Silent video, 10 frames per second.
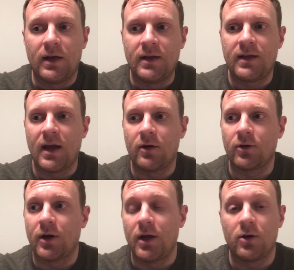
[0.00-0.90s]

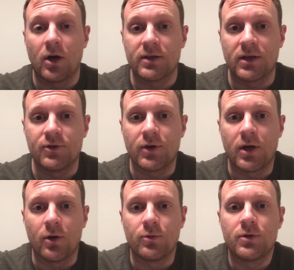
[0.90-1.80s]
encounter a cross-country
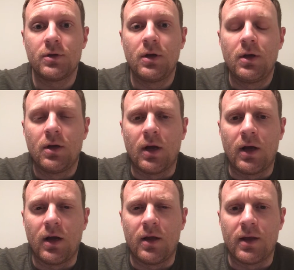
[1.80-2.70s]
coach
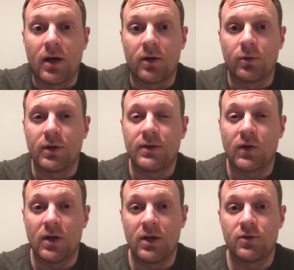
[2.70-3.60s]
that not only
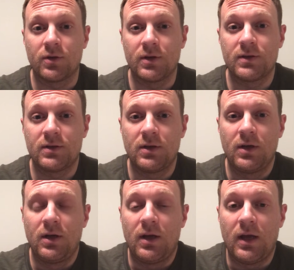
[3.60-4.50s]
took an interest
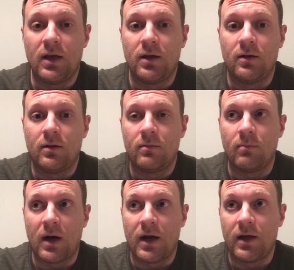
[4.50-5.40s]
in
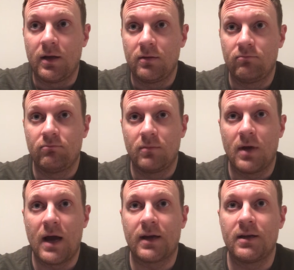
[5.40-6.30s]
my
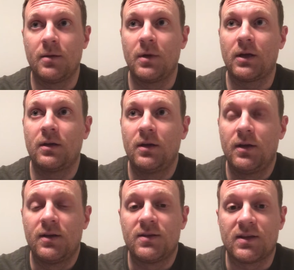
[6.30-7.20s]
academic
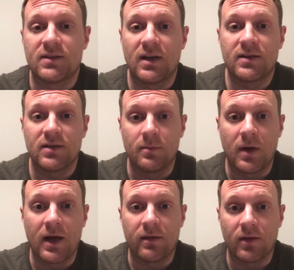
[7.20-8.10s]
success and
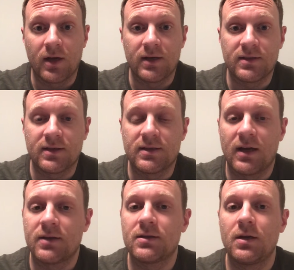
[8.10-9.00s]
my athletic
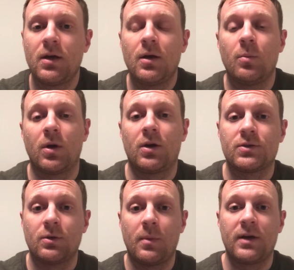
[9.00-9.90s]
success, but
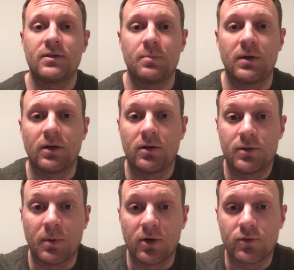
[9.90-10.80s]
also my
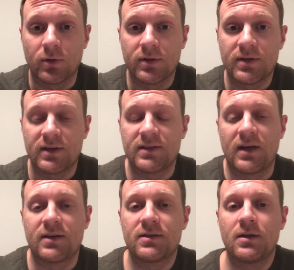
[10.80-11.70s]
spiritual
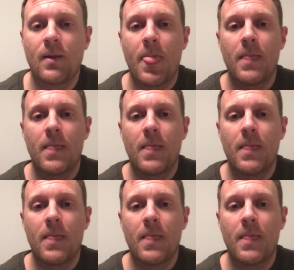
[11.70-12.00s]
success.